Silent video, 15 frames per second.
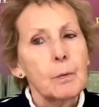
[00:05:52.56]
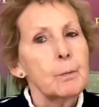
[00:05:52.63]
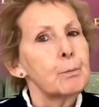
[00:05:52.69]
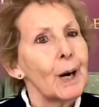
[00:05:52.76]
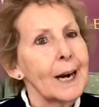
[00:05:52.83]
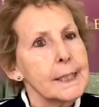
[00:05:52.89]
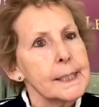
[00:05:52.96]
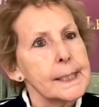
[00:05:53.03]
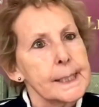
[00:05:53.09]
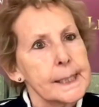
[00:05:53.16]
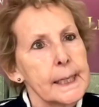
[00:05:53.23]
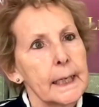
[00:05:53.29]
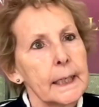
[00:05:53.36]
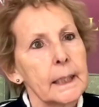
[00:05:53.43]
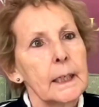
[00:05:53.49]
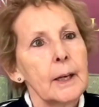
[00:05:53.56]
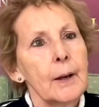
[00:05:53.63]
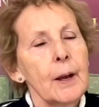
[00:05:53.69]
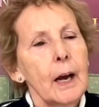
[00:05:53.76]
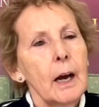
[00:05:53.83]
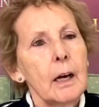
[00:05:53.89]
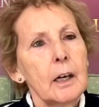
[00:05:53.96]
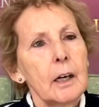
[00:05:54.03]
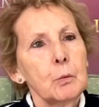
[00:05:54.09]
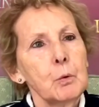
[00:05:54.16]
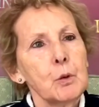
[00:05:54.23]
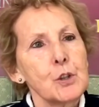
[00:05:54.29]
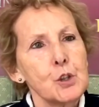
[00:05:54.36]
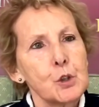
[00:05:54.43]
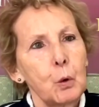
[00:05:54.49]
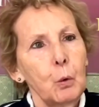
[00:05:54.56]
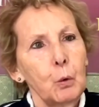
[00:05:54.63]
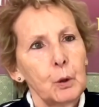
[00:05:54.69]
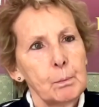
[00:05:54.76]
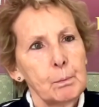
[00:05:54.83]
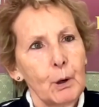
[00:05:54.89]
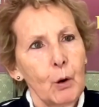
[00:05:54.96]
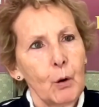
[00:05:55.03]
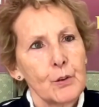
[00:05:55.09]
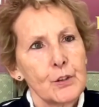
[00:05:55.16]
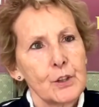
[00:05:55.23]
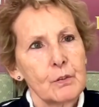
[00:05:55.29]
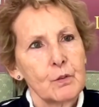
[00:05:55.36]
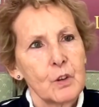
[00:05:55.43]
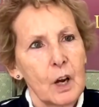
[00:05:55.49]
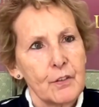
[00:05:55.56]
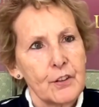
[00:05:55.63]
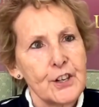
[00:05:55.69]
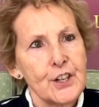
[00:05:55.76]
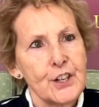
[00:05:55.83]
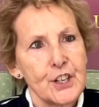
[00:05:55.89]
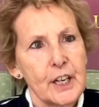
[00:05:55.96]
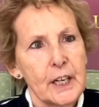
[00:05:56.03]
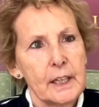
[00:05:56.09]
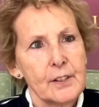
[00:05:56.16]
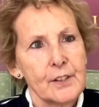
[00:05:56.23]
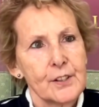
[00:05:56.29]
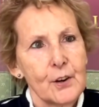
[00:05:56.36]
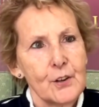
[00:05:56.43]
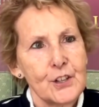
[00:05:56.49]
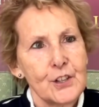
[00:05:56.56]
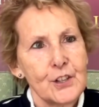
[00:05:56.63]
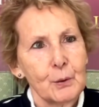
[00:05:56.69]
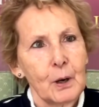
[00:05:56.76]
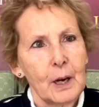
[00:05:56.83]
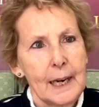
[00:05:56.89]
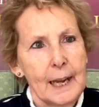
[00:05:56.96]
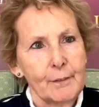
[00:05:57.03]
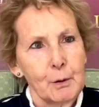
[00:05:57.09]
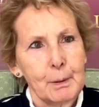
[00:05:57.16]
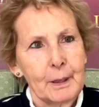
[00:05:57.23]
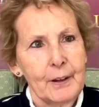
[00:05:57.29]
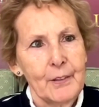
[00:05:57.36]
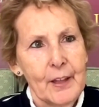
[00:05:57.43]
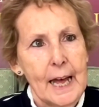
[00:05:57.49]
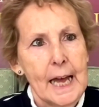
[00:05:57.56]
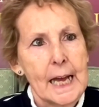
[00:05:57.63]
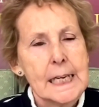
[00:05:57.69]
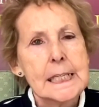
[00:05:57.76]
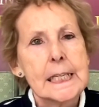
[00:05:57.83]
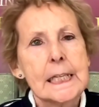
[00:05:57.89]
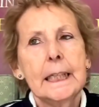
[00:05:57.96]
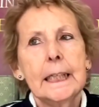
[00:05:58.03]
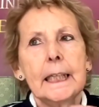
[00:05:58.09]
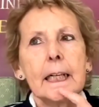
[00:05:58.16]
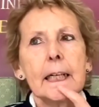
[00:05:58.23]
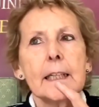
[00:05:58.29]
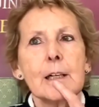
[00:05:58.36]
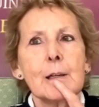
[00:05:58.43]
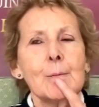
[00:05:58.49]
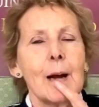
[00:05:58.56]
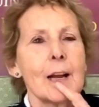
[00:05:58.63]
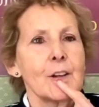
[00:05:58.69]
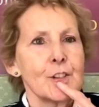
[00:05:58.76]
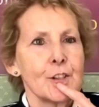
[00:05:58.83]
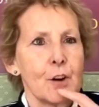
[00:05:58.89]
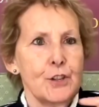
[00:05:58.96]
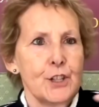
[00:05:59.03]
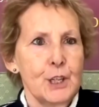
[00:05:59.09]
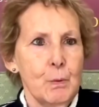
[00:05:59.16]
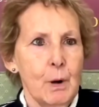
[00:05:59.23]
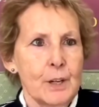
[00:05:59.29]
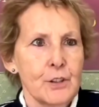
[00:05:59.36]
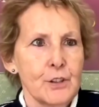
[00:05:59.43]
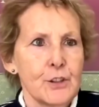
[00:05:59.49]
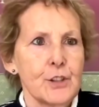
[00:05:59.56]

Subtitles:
practicing was tall and blonde and rather dishy, and so she thought, I'll have a bit of that. And so she went